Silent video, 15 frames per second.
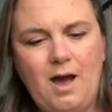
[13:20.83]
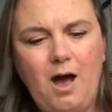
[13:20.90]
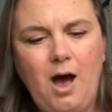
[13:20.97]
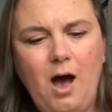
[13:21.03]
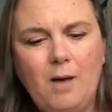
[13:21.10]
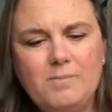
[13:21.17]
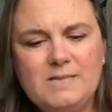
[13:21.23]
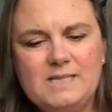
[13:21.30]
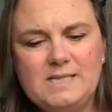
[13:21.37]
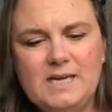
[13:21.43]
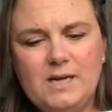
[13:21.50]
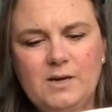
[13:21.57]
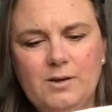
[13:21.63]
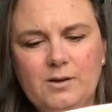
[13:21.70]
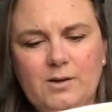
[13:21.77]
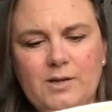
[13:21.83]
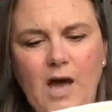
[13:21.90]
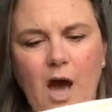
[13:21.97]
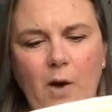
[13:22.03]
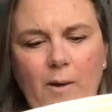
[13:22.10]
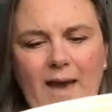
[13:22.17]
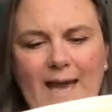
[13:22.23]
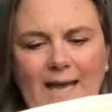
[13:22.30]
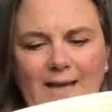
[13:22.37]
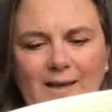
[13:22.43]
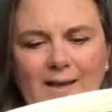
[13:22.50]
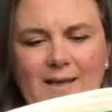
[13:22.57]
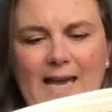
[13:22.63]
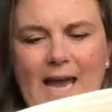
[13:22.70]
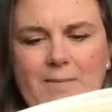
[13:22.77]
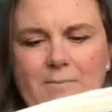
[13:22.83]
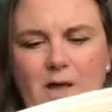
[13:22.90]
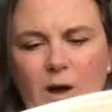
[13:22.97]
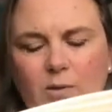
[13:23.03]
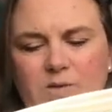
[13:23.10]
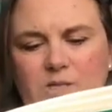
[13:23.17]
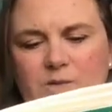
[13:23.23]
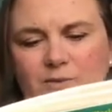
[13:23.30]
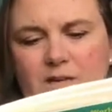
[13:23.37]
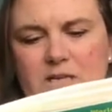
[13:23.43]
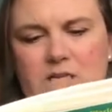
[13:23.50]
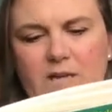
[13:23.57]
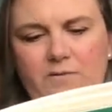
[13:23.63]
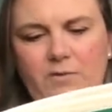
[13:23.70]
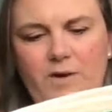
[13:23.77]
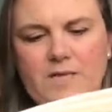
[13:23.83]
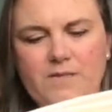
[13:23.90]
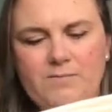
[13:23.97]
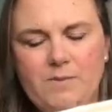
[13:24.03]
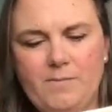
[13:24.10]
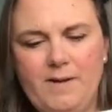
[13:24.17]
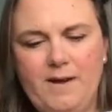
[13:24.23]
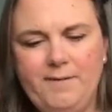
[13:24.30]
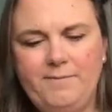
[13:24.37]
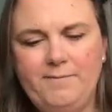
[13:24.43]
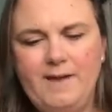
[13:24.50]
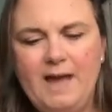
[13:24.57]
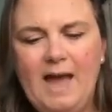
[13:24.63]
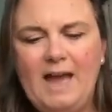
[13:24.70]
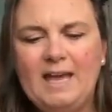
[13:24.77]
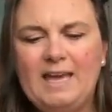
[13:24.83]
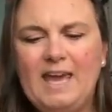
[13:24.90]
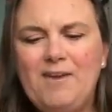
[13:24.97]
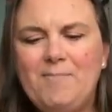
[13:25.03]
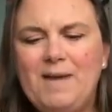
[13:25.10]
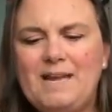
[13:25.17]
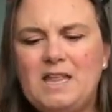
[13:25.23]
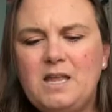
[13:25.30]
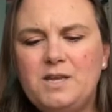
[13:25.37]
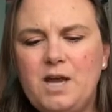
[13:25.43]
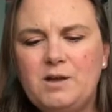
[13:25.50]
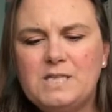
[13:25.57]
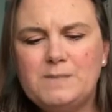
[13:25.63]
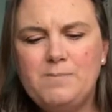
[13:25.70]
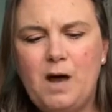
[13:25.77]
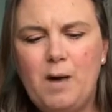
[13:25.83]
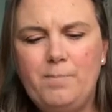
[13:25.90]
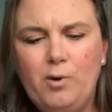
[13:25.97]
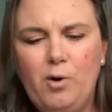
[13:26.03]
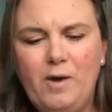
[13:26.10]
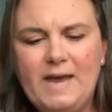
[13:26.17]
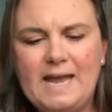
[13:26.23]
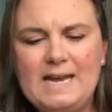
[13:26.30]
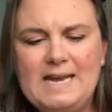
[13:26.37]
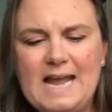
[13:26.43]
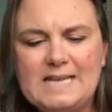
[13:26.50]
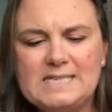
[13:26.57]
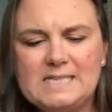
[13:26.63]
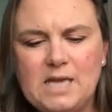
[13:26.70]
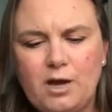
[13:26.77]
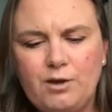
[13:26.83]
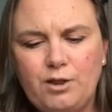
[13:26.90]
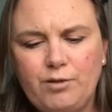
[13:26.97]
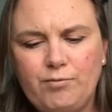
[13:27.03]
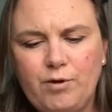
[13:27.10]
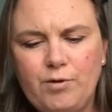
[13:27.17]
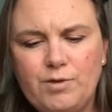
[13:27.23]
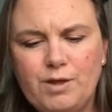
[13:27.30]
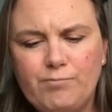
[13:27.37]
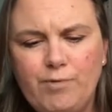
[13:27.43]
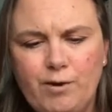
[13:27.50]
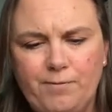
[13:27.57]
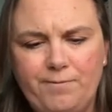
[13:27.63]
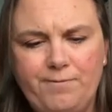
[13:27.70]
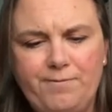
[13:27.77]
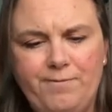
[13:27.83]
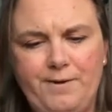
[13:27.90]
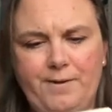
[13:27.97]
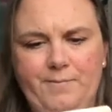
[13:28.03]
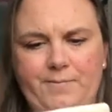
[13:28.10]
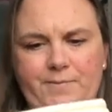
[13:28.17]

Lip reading: "I'm still going," came the old screechy voice from above. "Give me another dose, my boy, and let's go through the roof."